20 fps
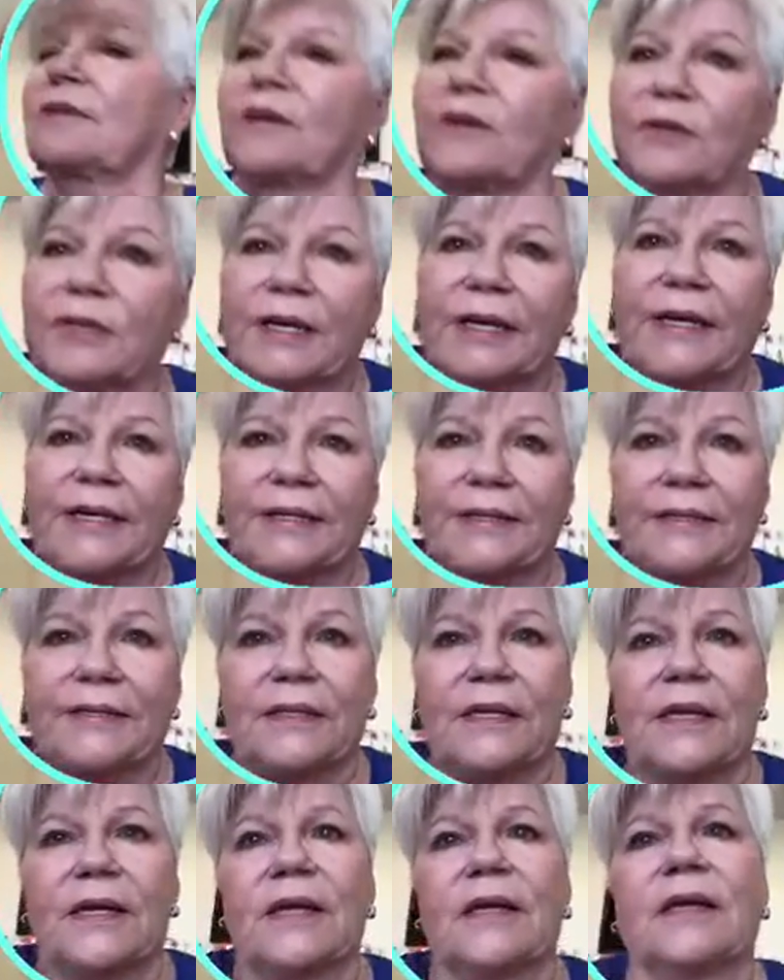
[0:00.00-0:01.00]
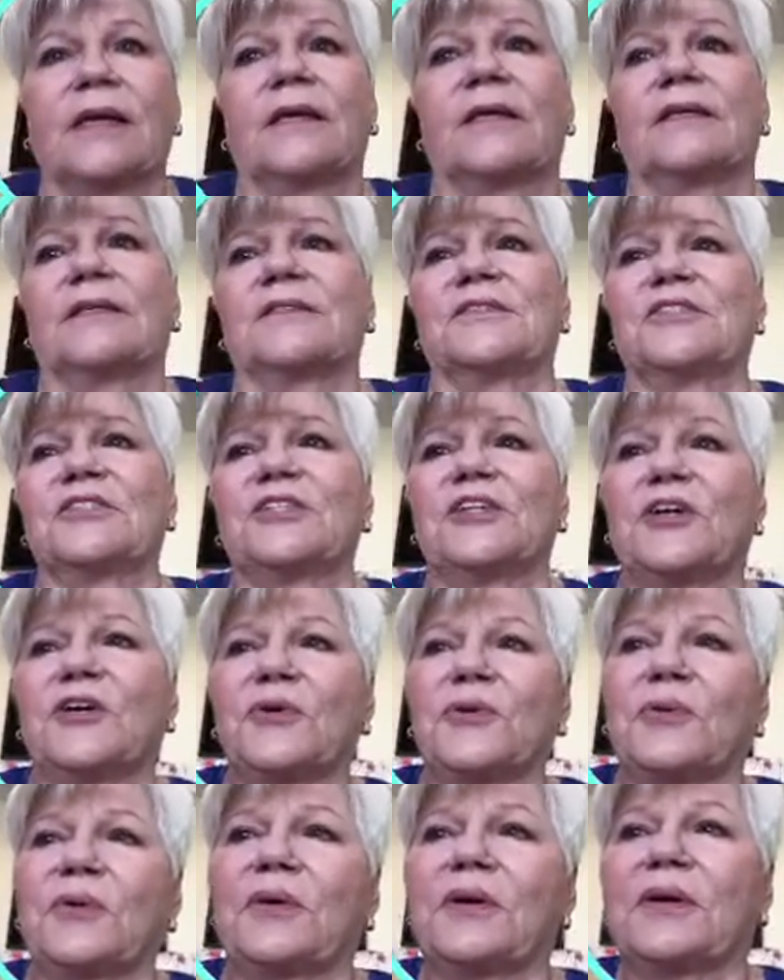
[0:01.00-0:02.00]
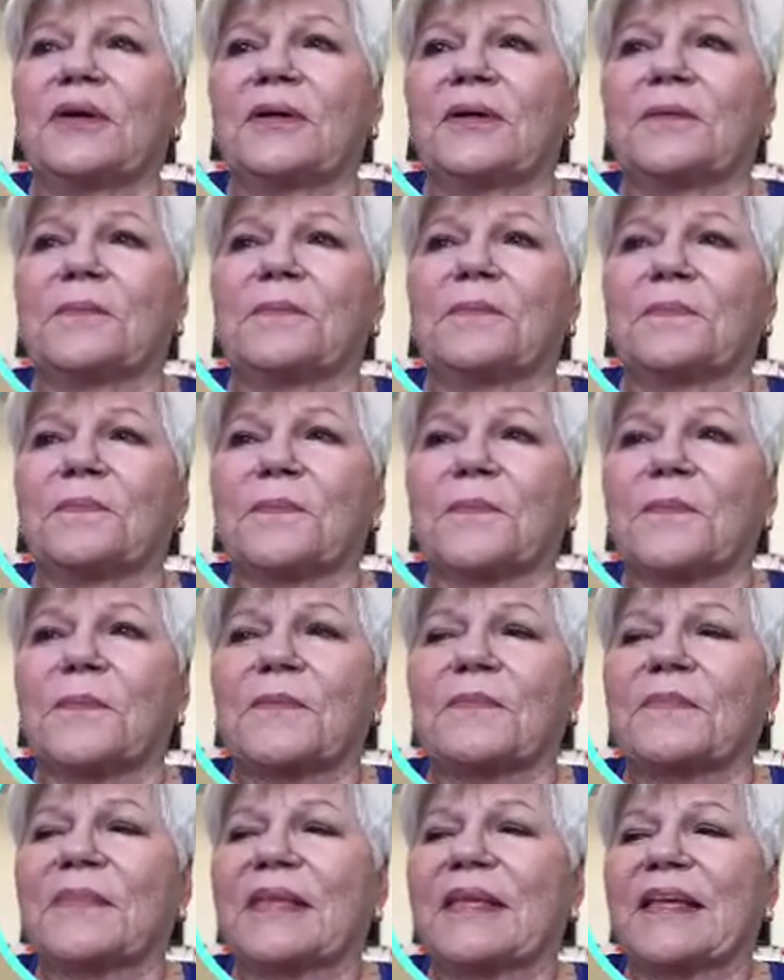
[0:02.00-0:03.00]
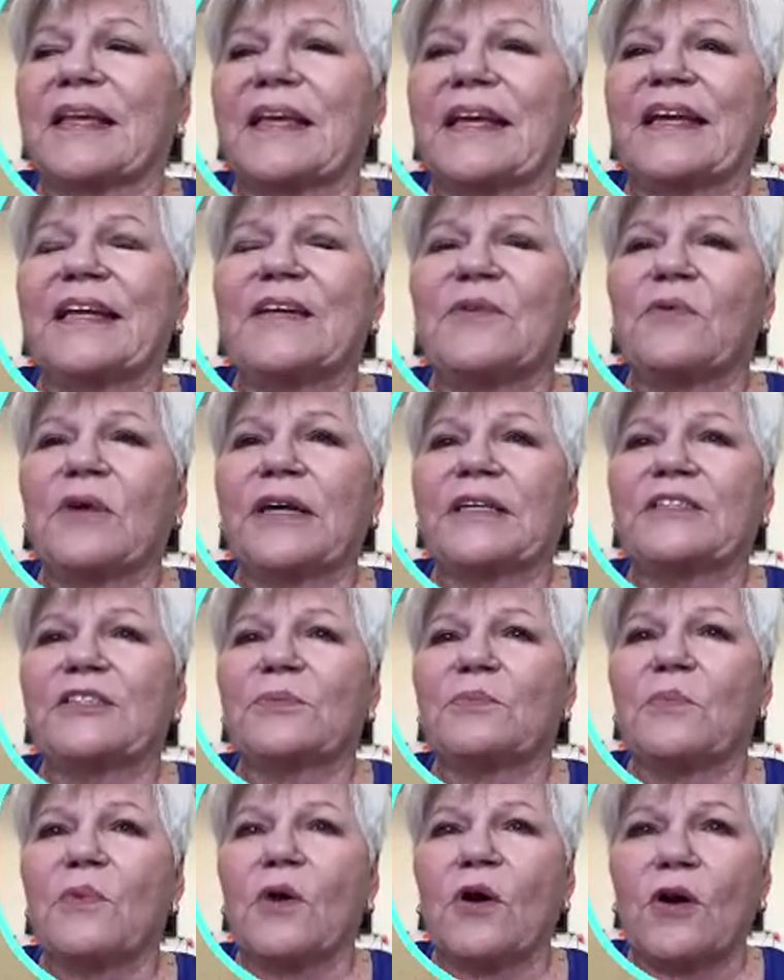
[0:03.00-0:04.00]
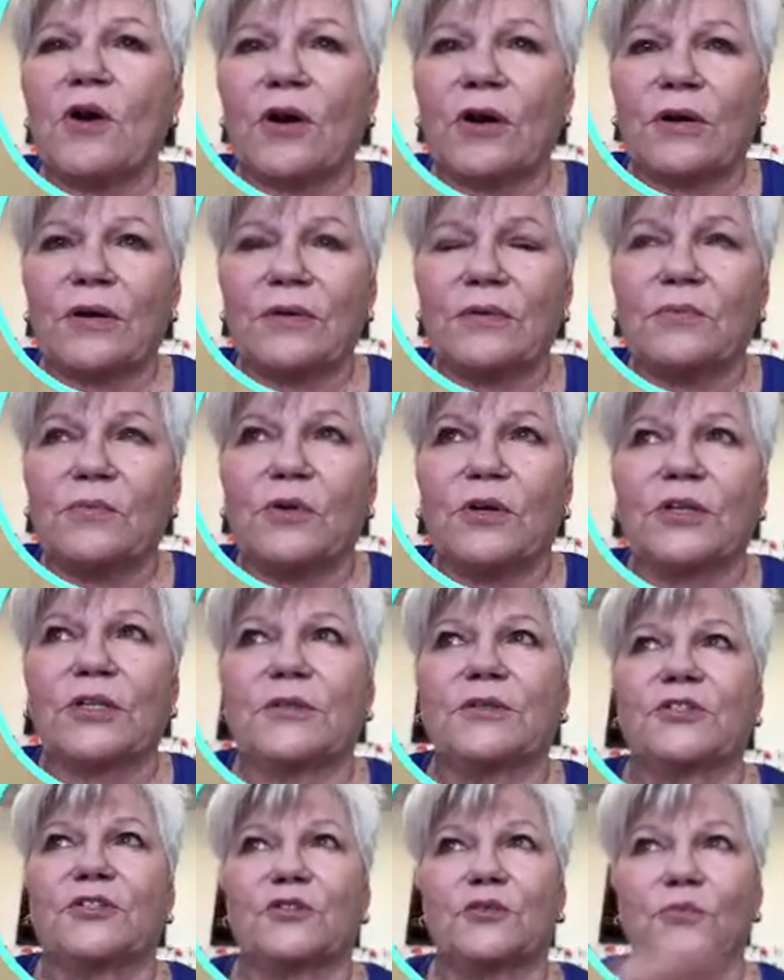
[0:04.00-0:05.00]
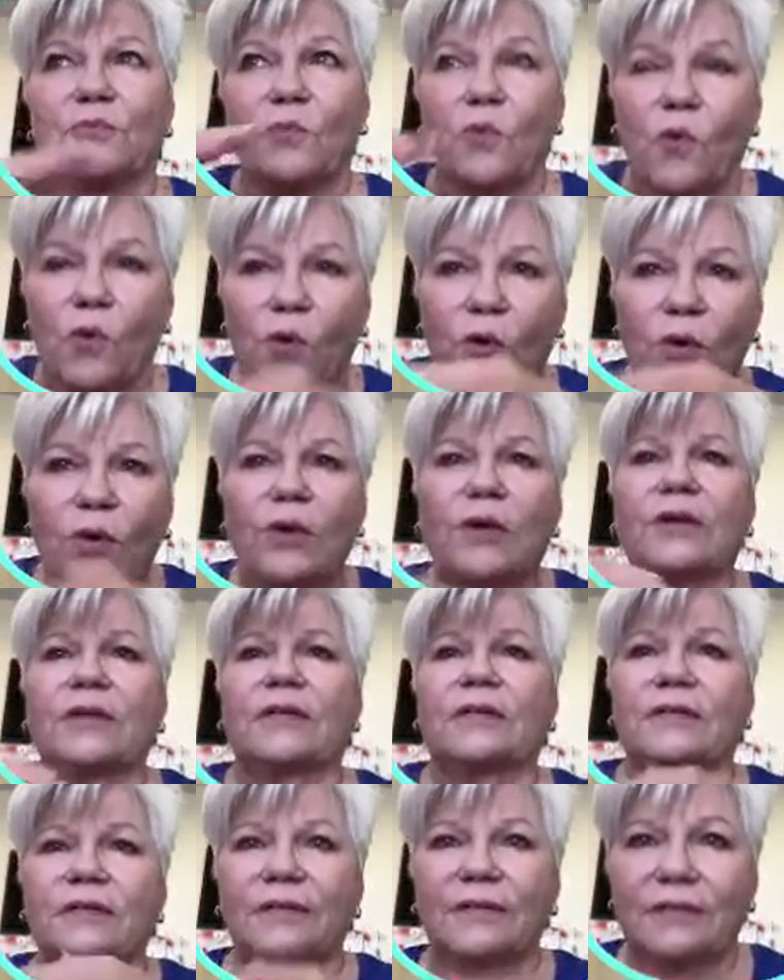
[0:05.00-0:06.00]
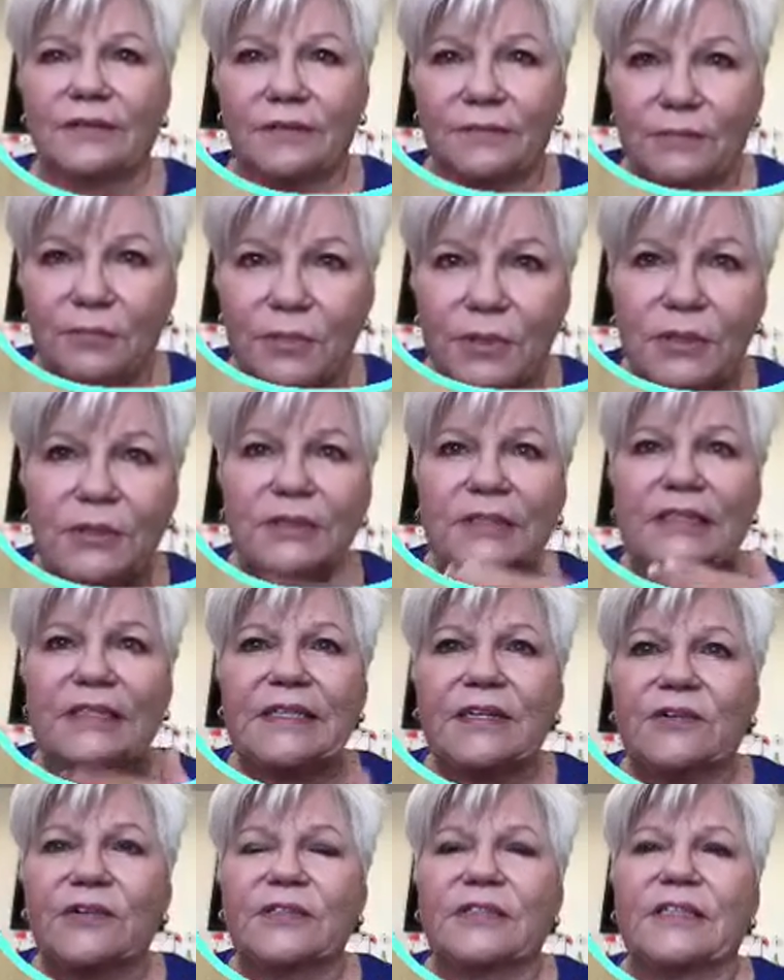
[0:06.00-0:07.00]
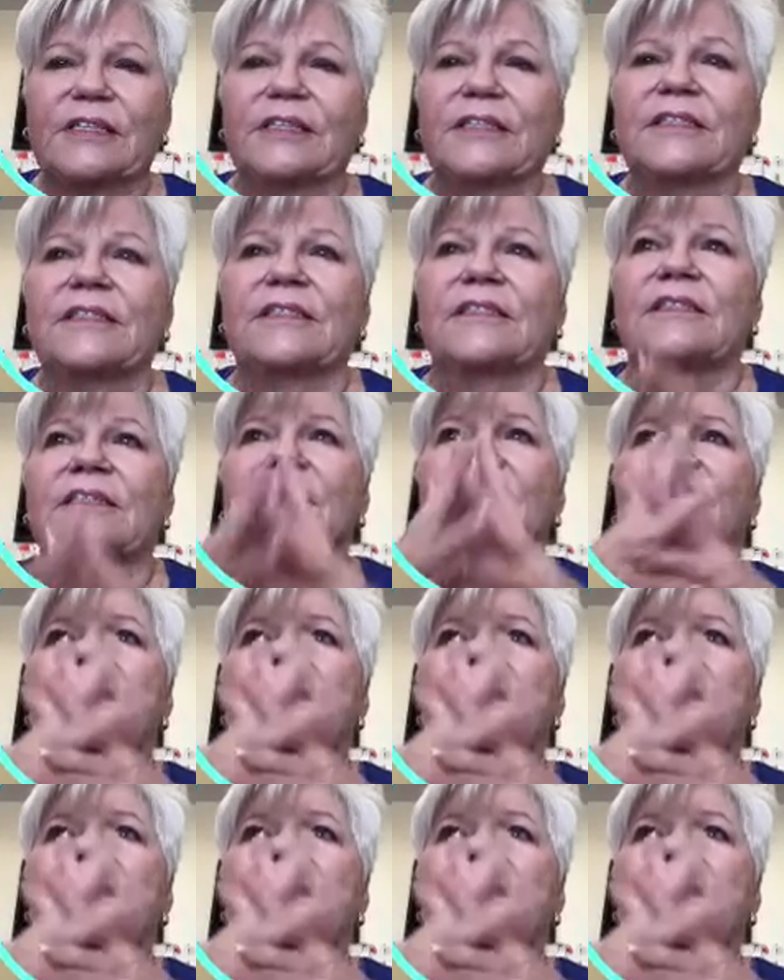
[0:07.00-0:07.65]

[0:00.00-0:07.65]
Okay. So anyway, tomorrow we're going to do more building on this.